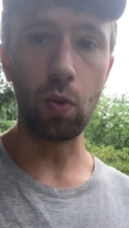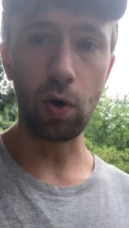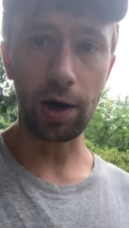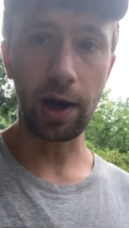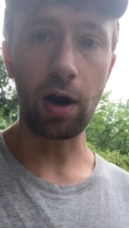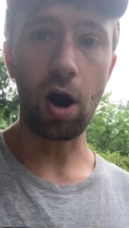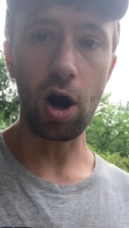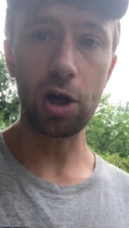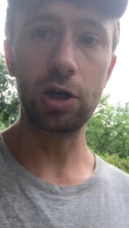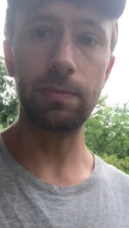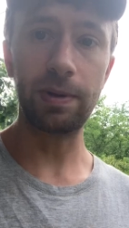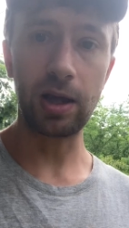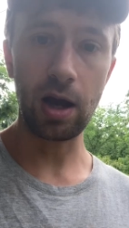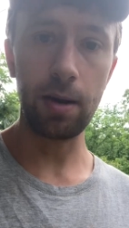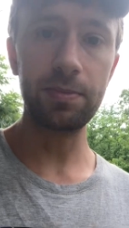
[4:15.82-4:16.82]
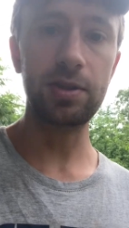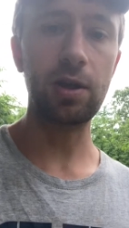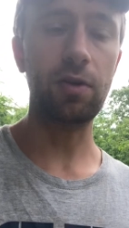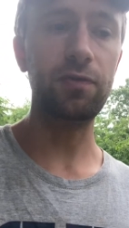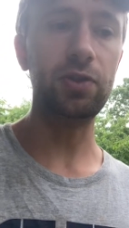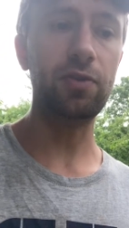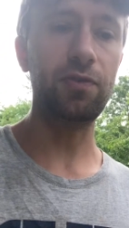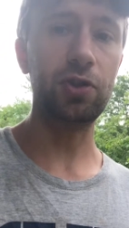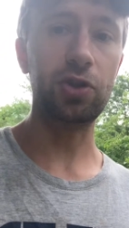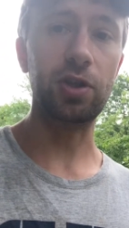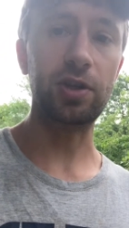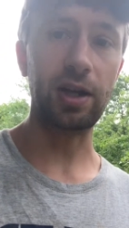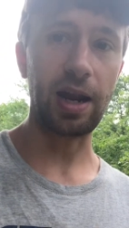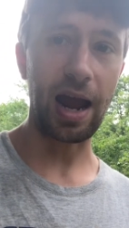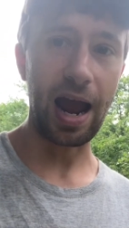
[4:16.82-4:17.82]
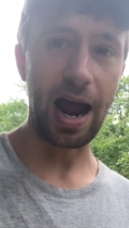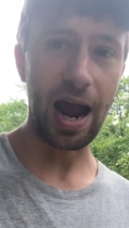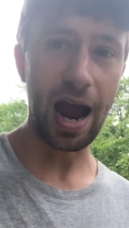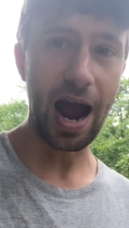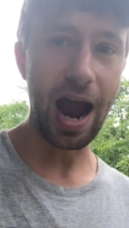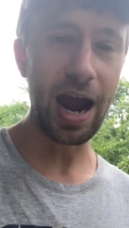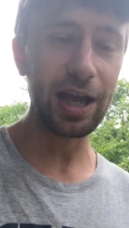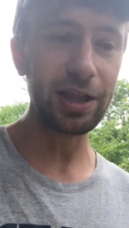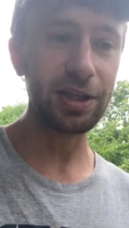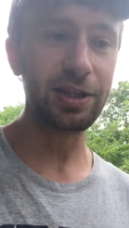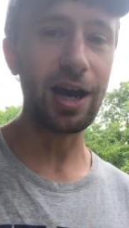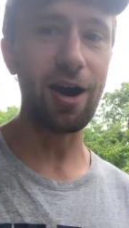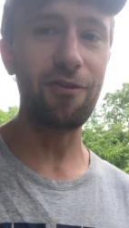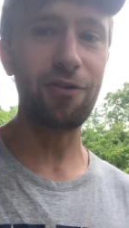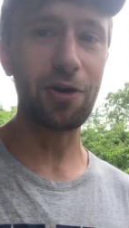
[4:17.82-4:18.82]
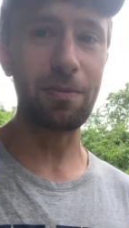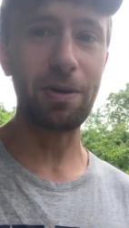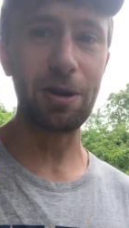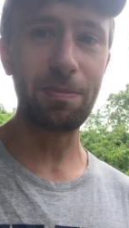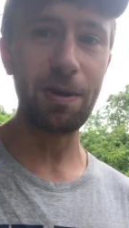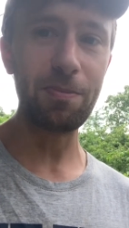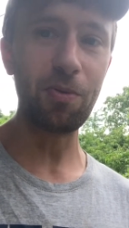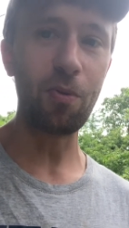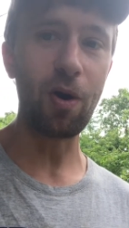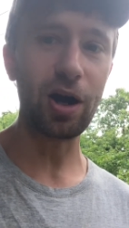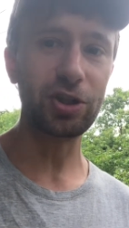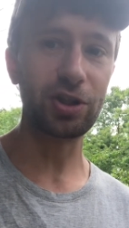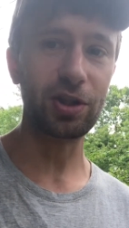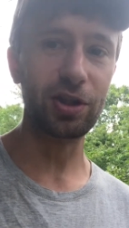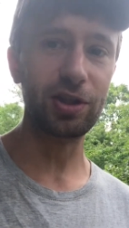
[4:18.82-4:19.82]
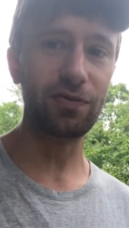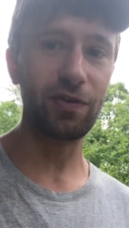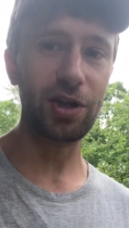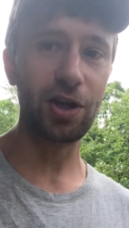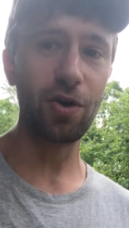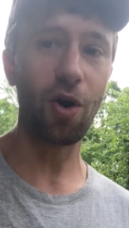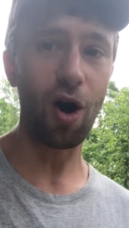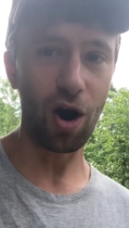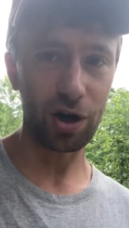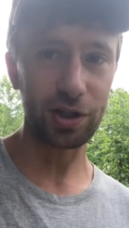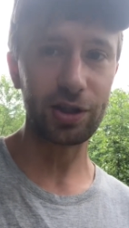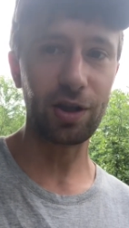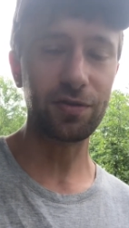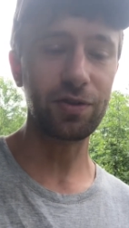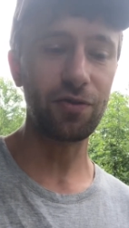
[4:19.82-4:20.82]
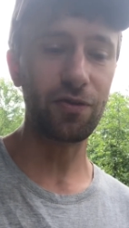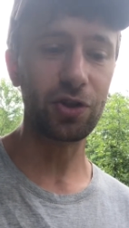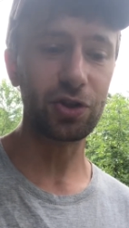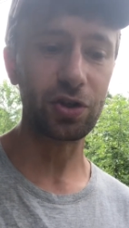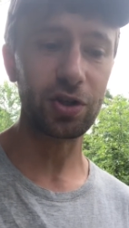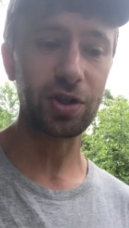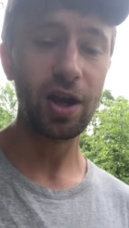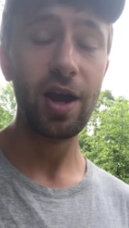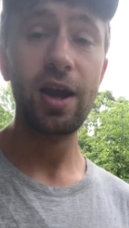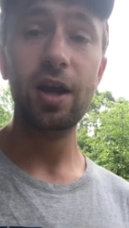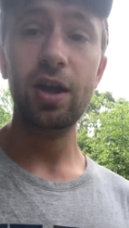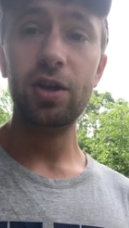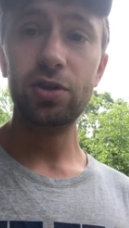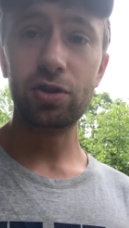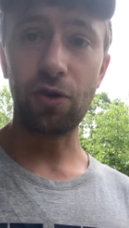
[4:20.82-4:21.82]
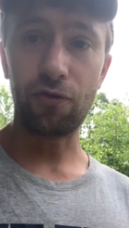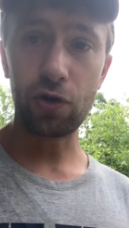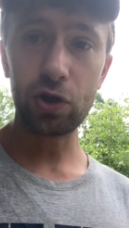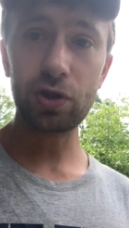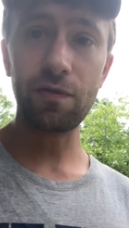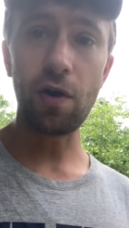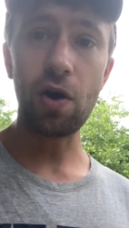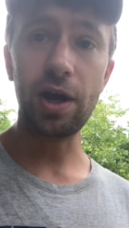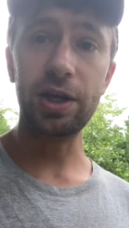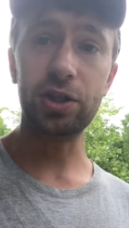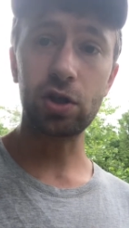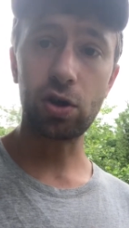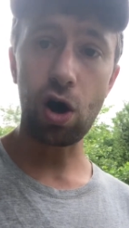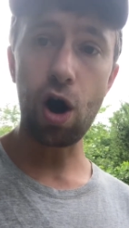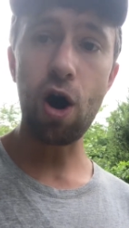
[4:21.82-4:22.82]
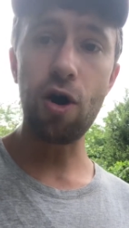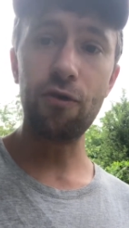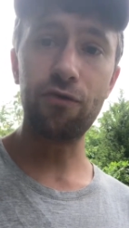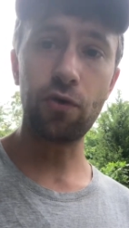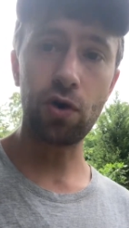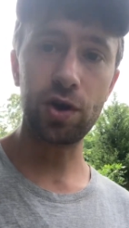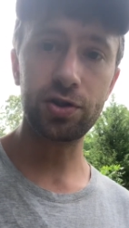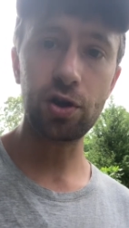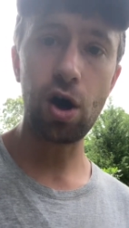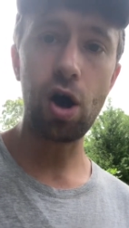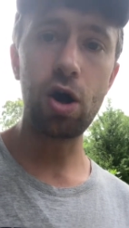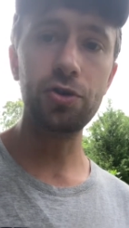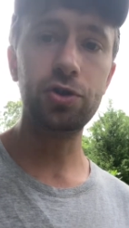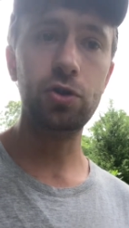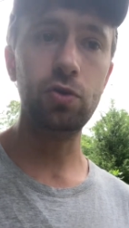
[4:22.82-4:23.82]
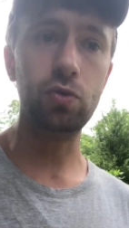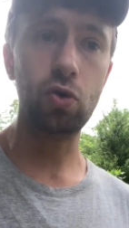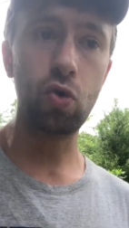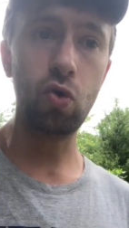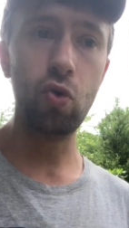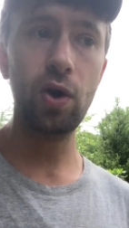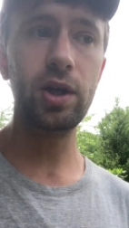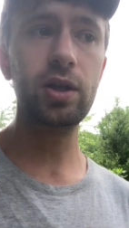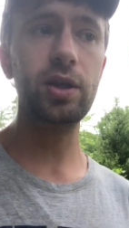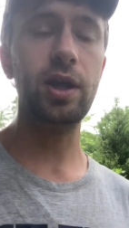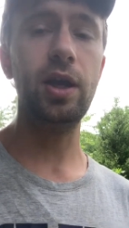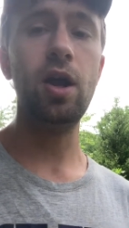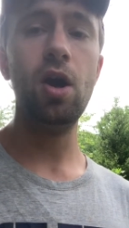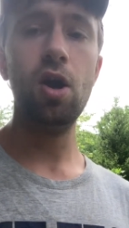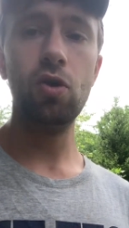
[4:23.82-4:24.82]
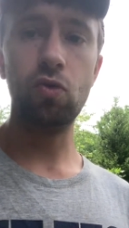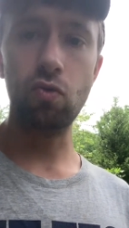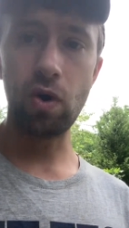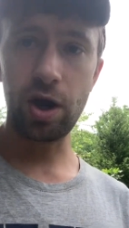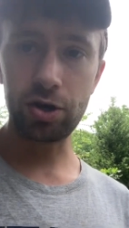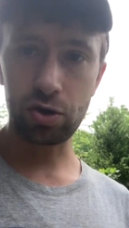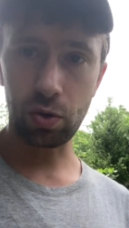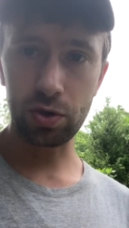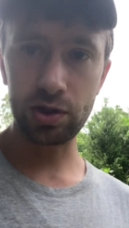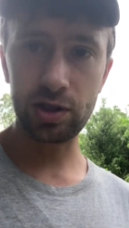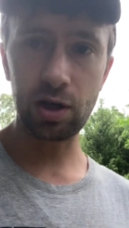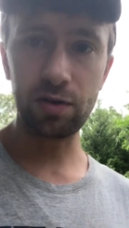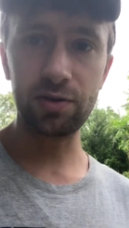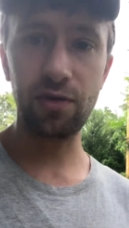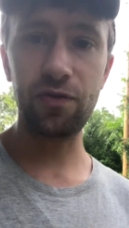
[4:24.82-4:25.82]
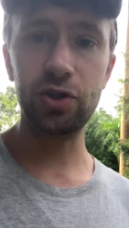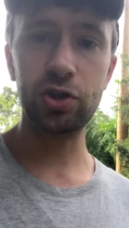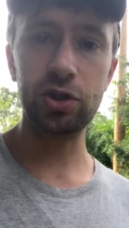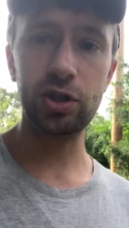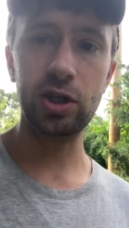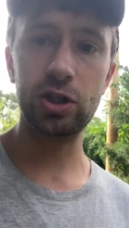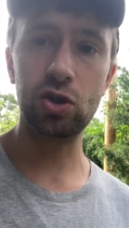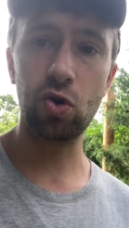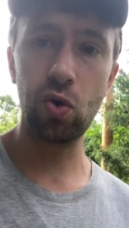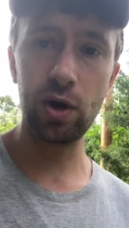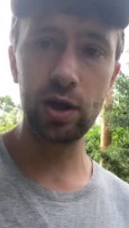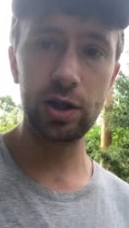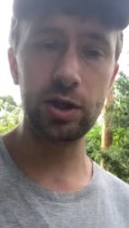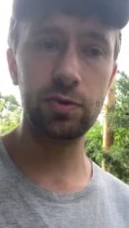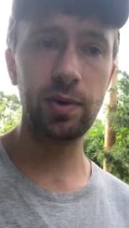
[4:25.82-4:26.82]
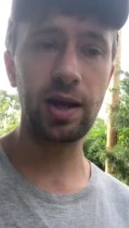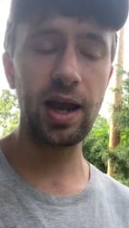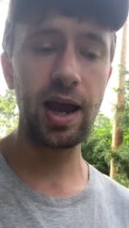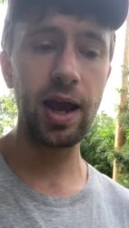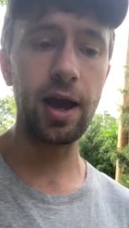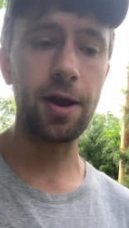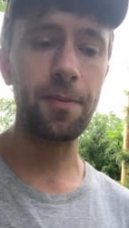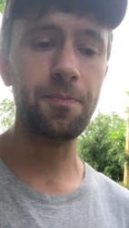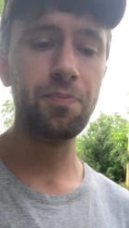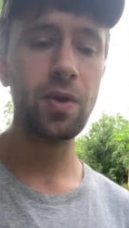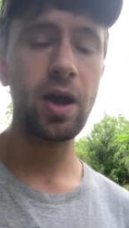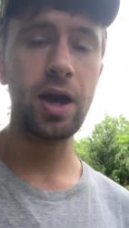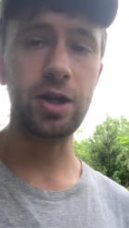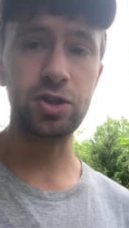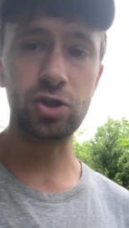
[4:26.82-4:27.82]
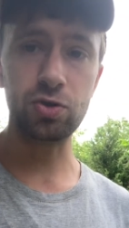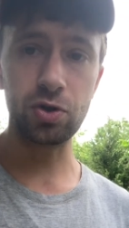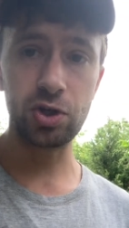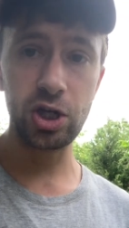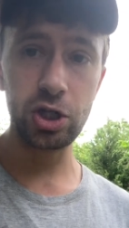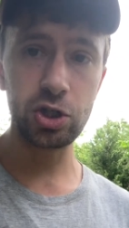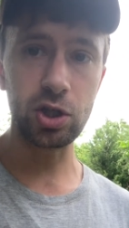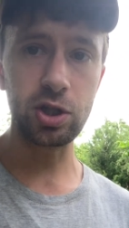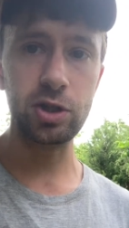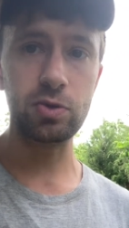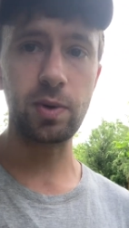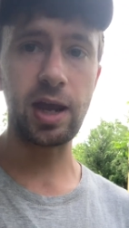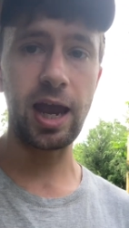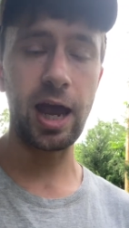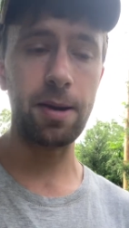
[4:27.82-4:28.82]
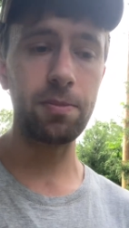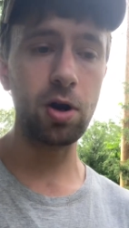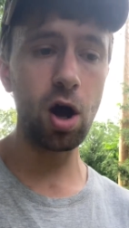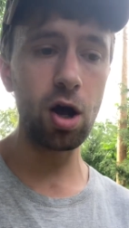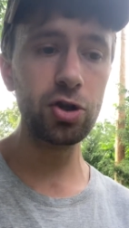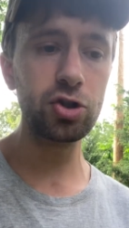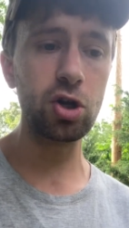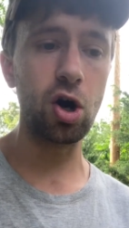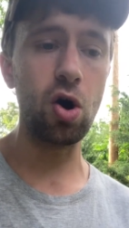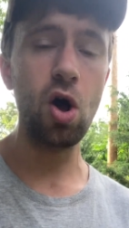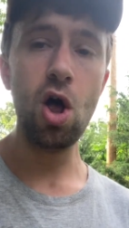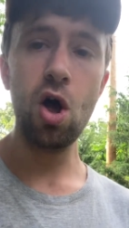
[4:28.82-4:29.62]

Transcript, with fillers: working hard to become self-sufficient, and I highly doubt very many people watching this video are self-sufficient. So first of all, it's a call for us all to quickly run towards self-sufficiency as quickly as we can and as strategically as we can. But also,